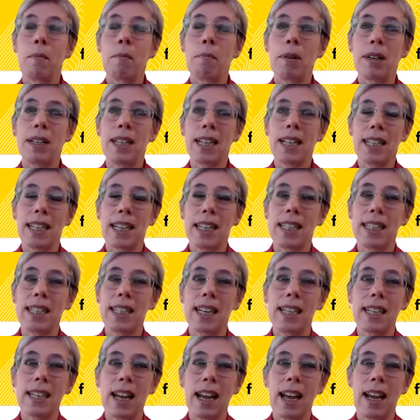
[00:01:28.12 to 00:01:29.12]
But as I
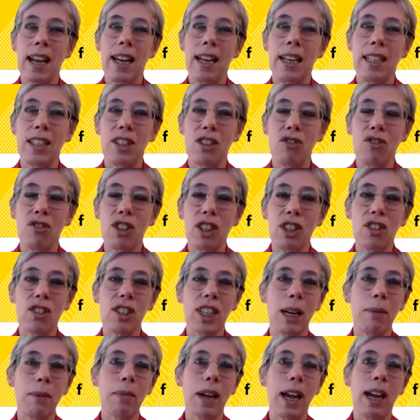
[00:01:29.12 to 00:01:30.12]
said, it's a real
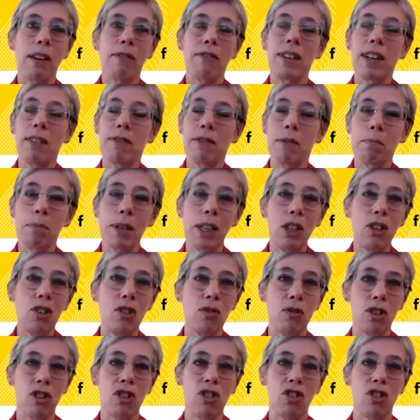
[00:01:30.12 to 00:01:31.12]
shame. I have never been
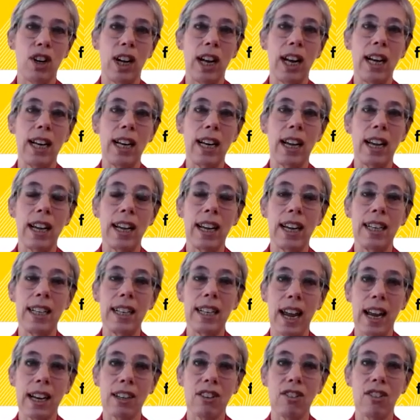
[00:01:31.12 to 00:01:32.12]
to Australia,
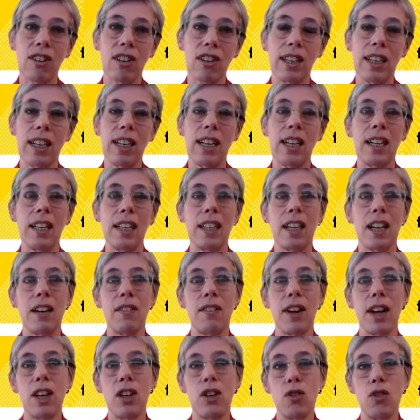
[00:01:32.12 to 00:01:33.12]
and actually
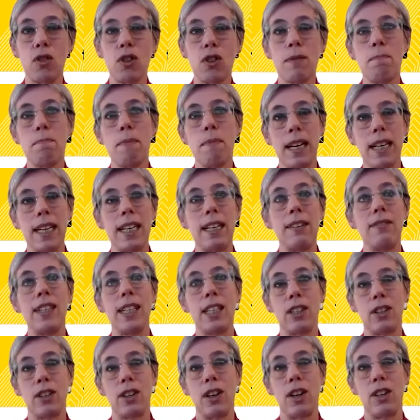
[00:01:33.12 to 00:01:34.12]
there are not many
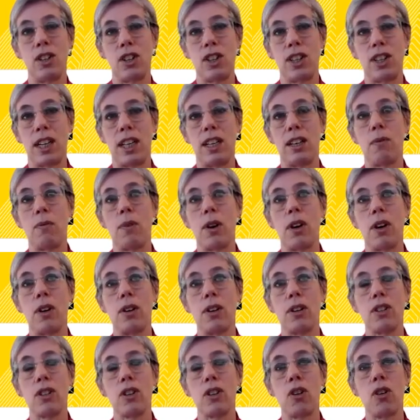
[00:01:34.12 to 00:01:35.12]
researchers in the
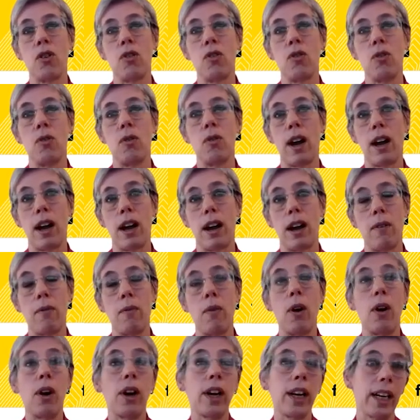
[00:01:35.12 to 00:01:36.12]
world who are
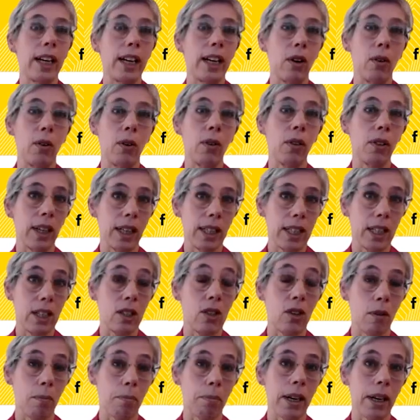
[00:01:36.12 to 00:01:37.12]
working on this
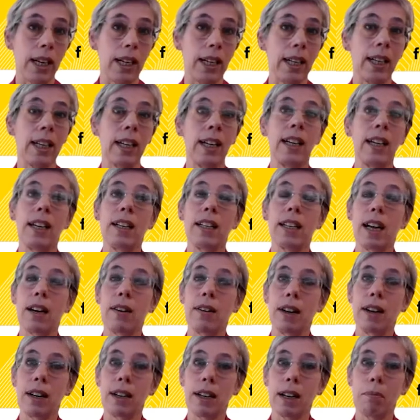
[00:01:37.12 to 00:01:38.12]
topic. There
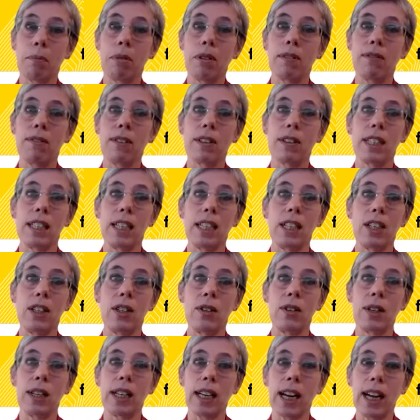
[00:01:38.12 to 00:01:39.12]
are a couple of us in
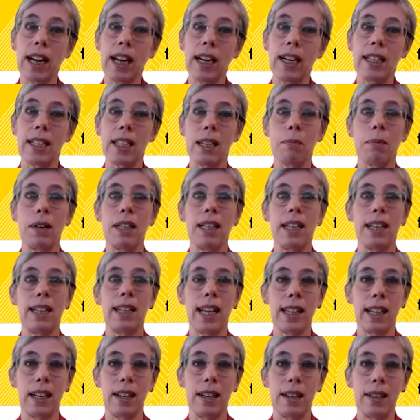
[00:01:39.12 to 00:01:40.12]
the UK, some in the
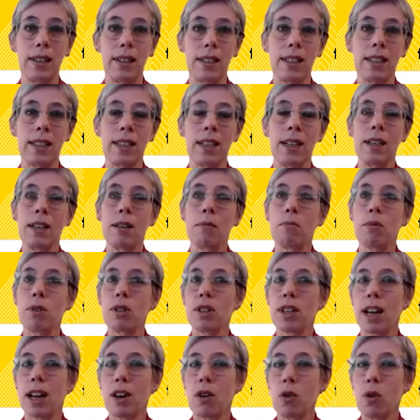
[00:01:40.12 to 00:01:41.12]
Netherlands,
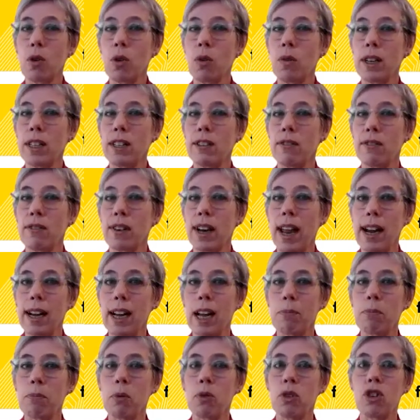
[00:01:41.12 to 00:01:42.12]
but I always
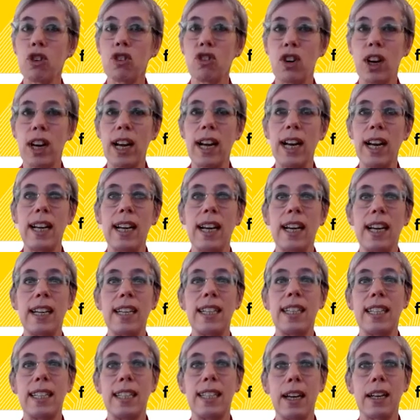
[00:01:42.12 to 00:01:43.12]
flag up Australia
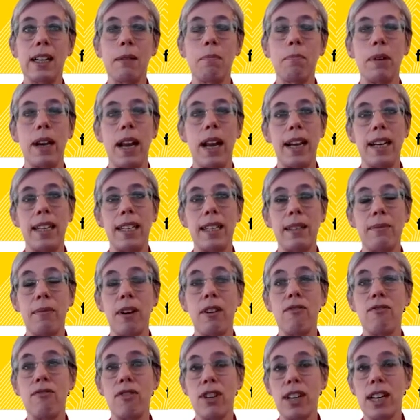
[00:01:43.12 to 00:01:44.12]
as the other place
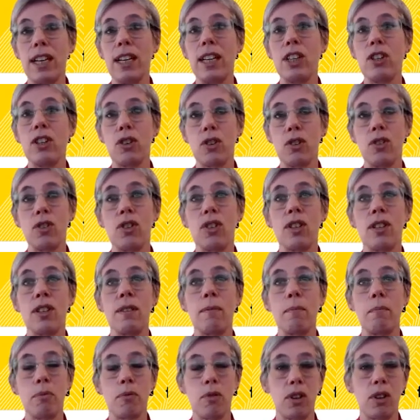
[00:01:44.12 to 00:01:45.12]
where really good
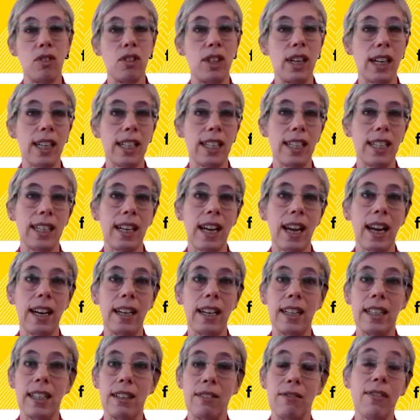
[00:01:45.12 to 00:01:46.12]
projects
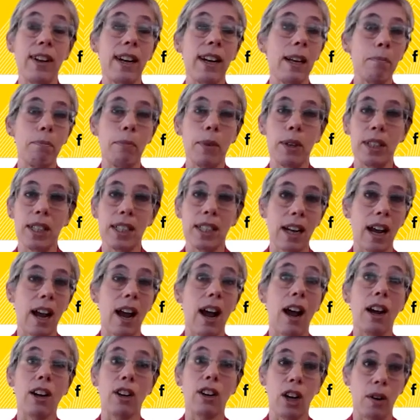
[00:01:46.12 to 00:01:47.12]
and developments
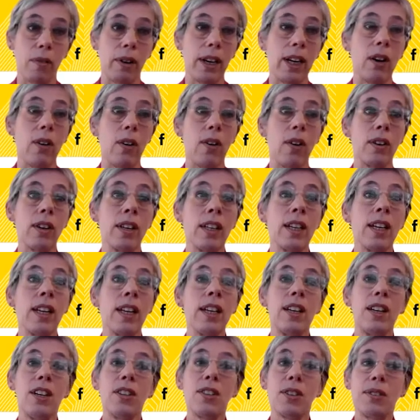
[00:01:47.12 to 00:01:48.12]
are going on.
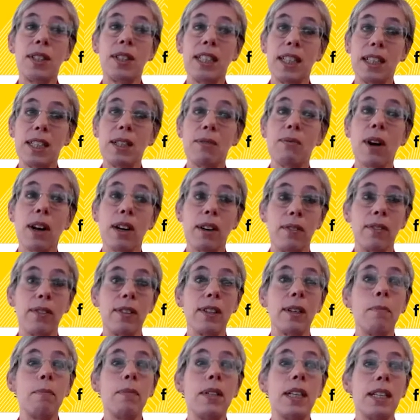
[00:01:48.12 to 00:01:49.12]
So this is one of
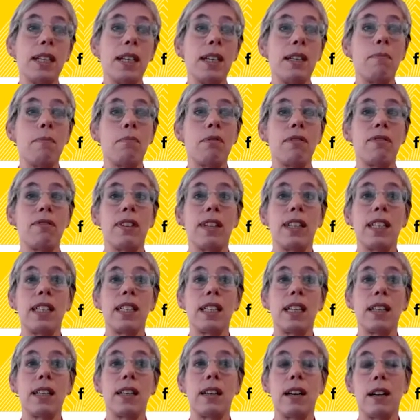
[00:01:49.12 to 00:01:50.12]
them. This is
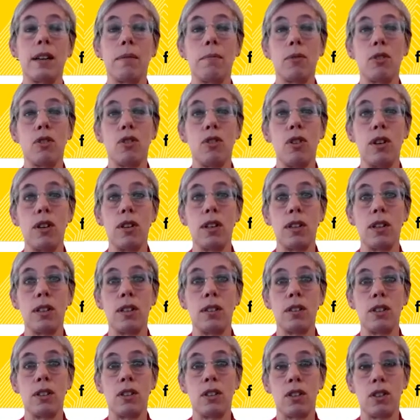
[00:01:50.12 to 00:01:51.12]
Professor
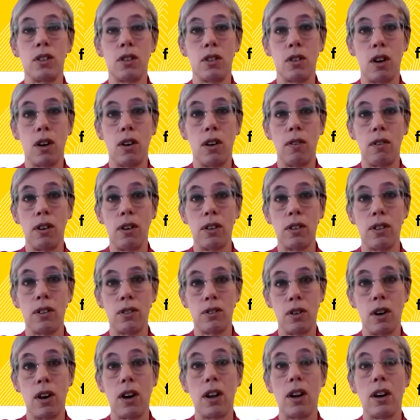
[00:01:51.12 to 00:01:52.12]
Julian
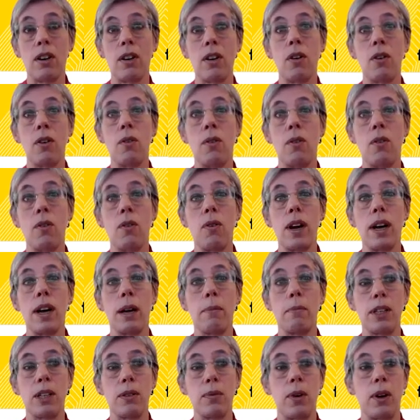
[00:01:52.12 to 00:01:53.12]
Troller, who
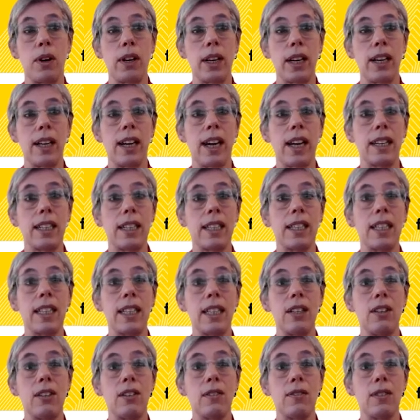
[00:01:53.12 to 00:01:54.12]
is working at the
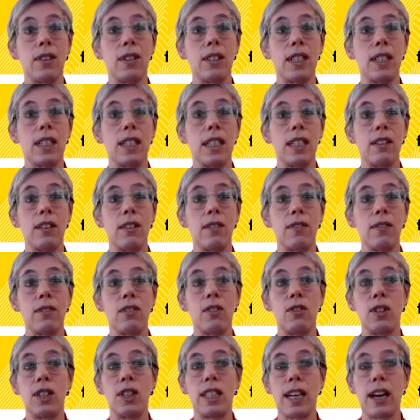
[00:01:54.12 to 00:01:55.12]
University of
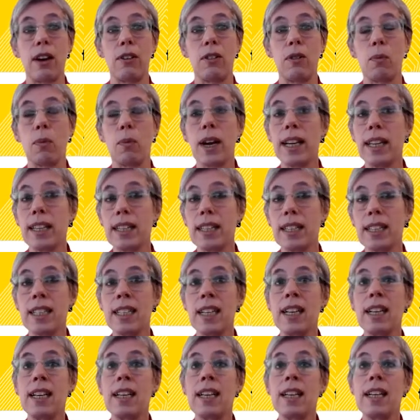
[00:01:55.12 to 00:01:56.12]
New South Wales,
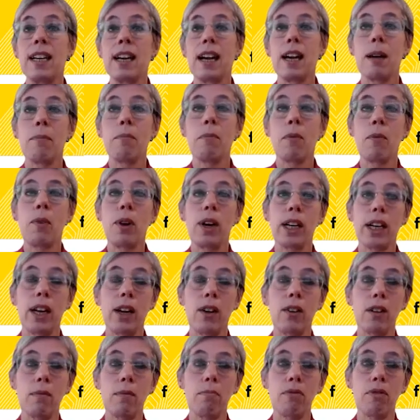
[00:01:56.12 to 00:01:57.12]

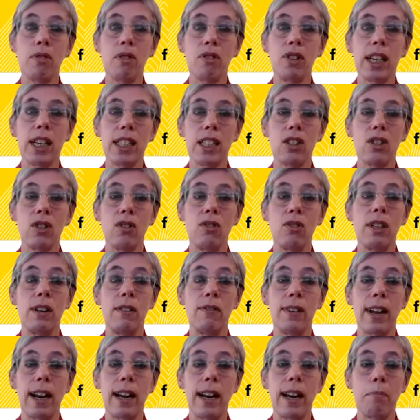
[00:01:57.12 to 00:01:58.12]
working on a project to
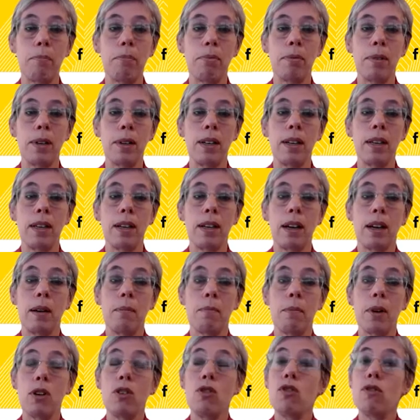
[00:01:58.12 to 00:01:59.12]
develop
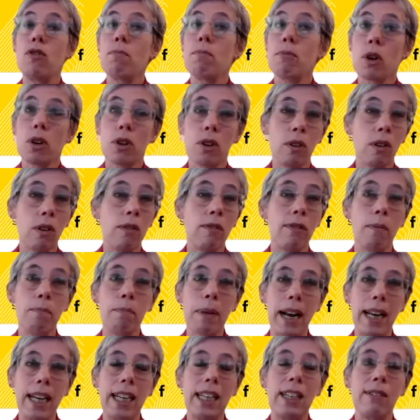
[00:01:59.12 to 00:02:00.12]
a new model for
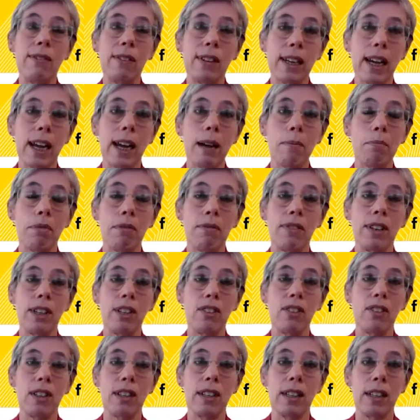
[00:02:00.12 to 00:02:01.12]
palliative care
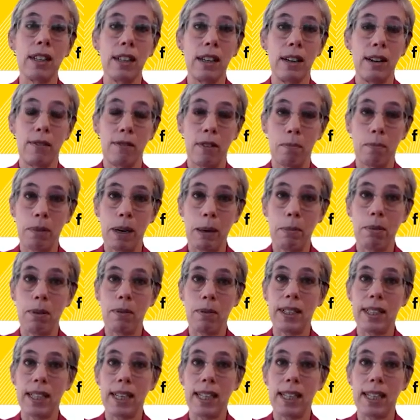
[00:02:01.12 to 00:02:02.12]
provision for
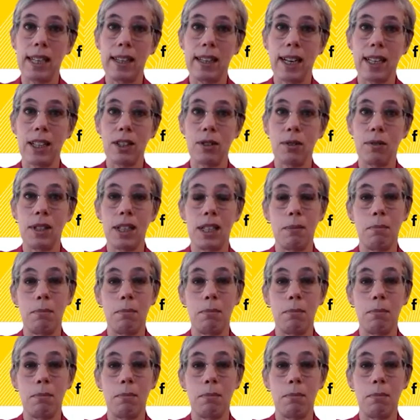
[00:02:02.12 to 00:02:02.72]
people with intellectual